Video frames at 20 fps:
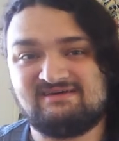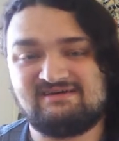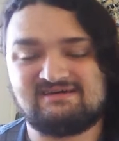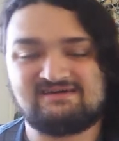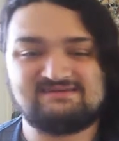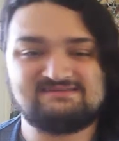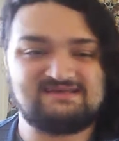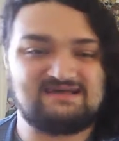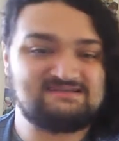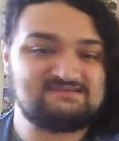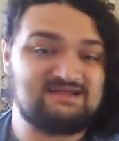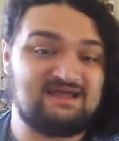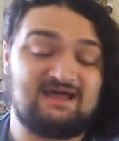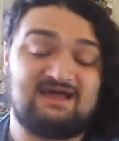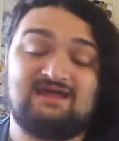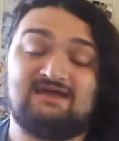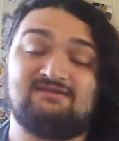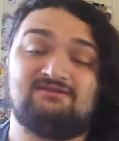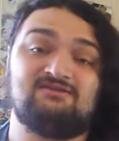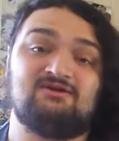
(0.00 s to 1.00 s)
Because I, I
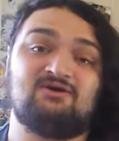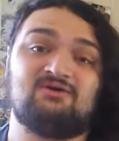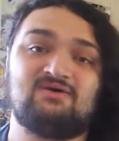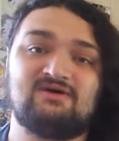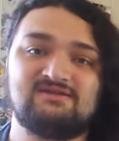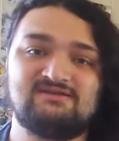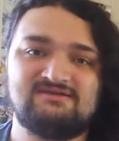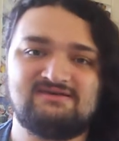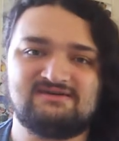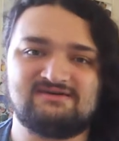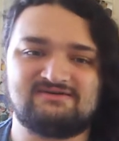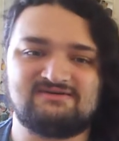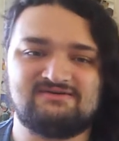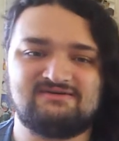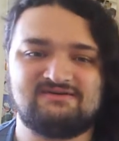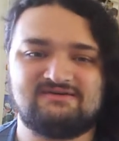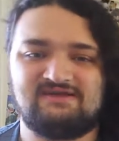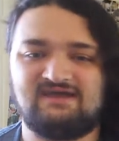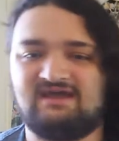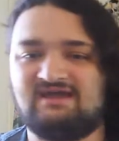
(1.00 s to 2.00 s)
had no idea.
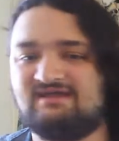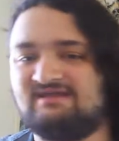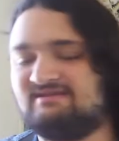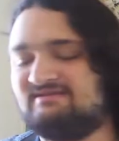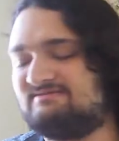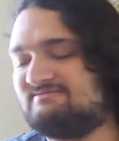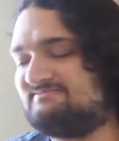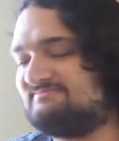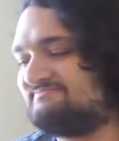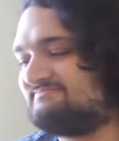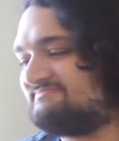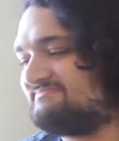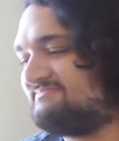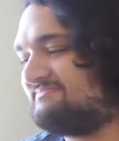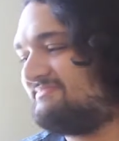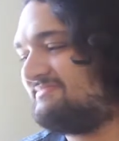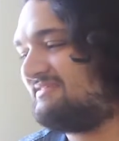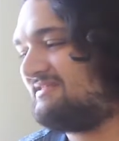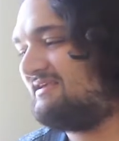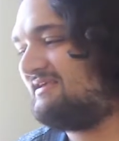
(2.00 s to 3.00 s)
And
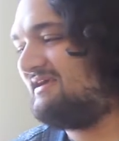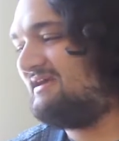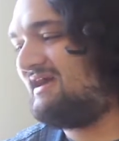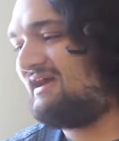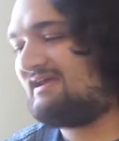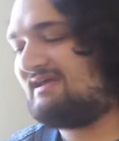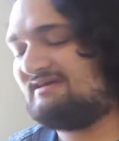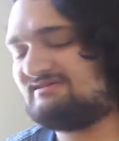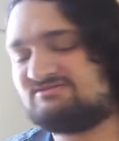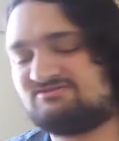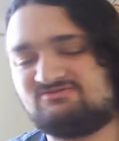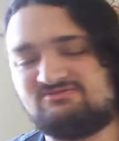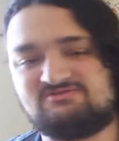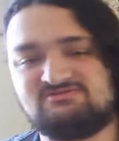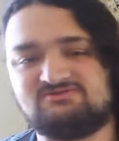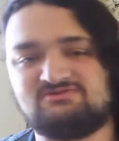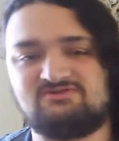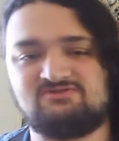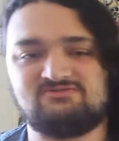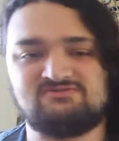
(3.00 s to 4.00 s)
yeah, I guess
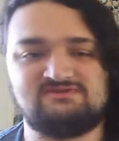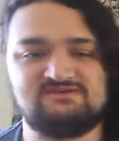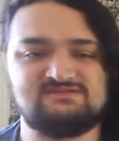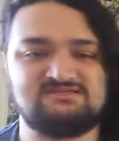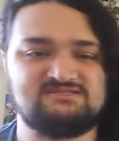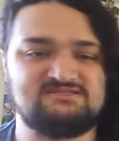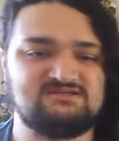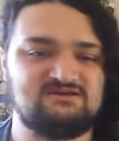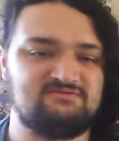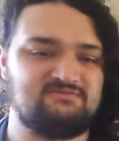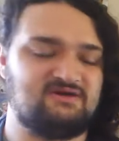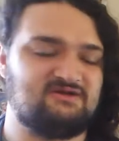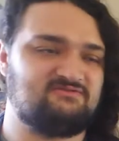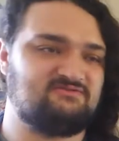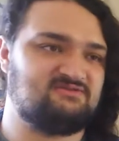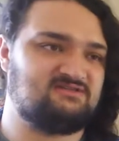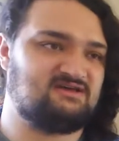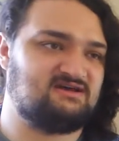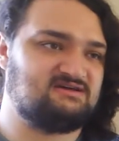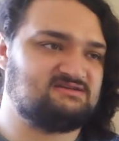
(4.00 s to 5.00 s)
Crunchyroll did some
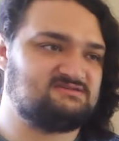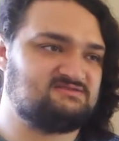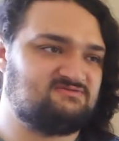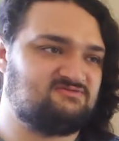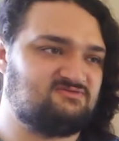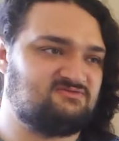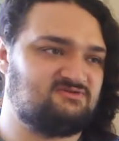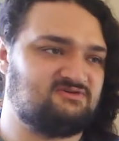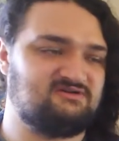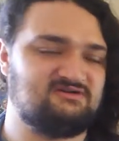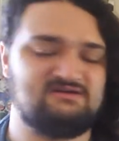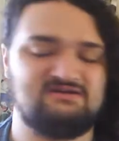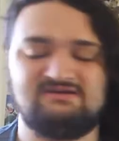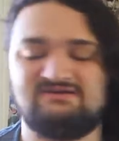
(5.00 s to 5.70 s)
advertising for it.